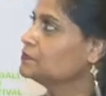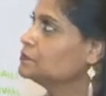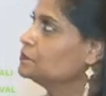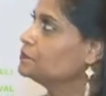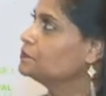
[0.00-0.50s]

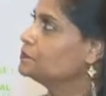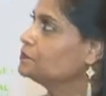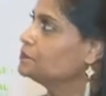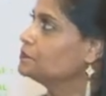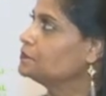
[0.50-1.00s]

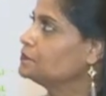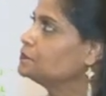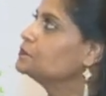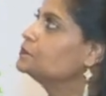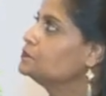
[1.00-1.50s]

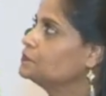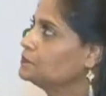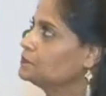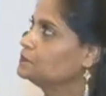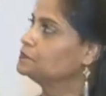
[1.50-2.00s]

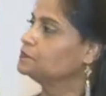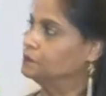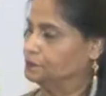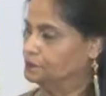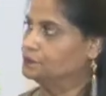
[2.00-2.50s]

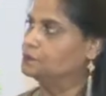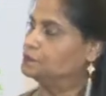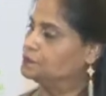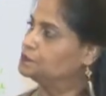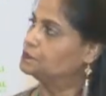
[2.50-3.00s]

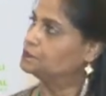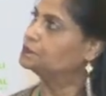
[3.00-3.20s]
[no speech]